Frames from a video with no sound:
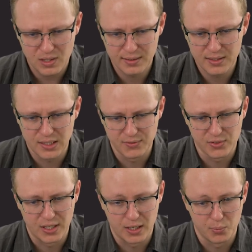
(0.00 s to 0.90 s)
times the
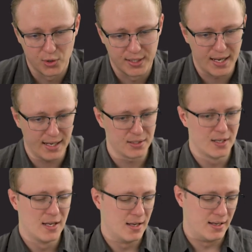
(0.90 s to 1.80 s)
9.8.
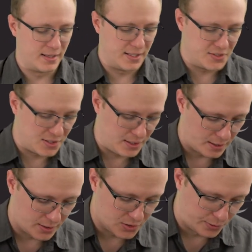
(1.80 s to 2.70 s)
And let's see
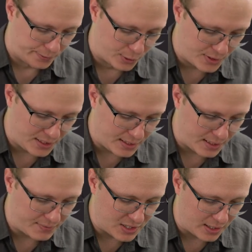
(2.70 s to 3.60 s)
here. So 40
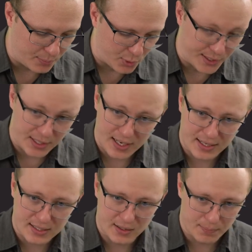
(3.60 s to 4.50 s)
times
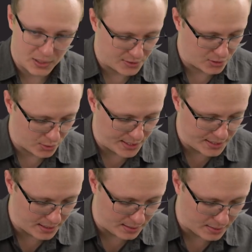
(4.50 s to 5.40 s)
9.8 plus
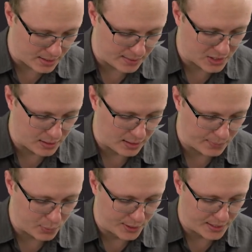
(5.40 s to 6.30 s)
20 times
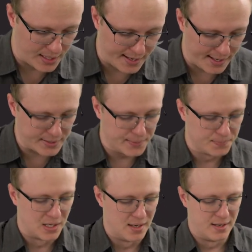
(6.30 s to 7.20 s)
9.8
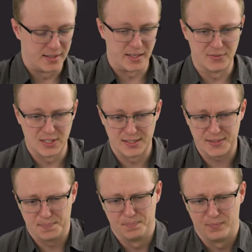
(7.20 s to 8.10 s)
gives us
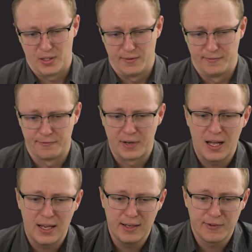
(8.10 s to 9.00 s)

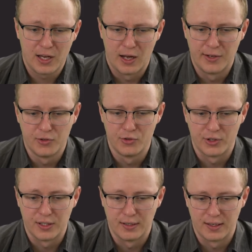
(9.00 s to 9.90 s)

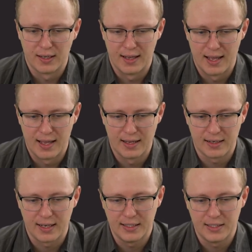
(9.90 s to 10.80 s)

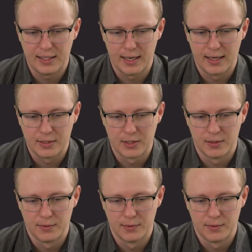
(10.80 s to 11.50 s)
588